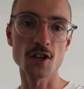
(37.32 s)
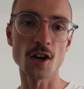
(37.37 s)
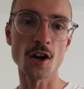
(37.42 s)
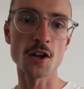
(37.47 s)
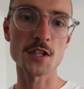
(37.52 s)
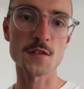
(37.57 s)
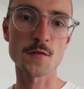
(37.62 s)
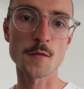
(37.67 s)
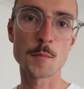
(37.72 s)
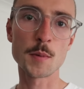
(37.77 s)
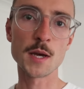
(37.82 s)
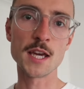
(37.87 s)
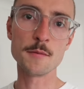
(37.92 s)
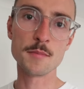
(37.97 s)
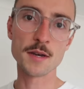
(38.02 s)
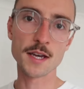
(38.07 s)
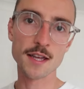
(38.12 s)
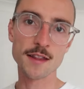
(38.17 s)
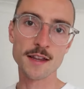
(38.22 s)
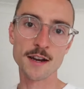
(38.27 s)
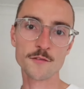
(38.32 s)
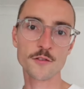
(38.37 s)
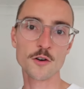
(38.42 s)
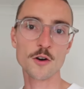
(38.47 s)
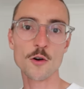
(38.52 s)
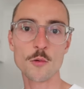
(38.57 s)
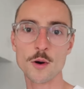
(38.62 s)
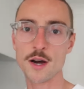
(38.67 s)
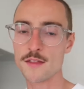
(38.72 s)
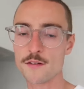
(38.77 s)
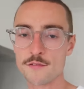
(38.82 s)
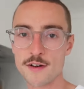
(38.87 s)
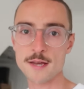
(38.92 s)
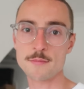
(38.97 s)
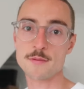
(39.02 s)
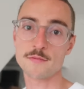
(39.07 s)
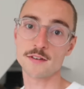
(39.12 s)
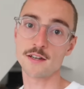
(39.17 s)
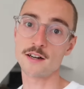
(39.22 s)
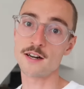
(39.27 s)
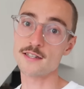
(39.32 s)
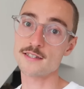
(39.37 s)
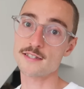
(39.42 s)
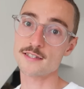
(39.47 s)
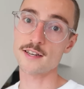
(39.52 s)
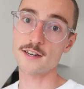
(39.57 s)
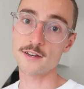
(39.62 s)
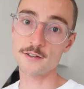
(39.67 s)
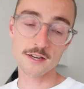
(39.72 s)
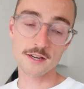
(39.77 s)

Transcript: chance of a PB, then I've gotta wear the Vaporflies. So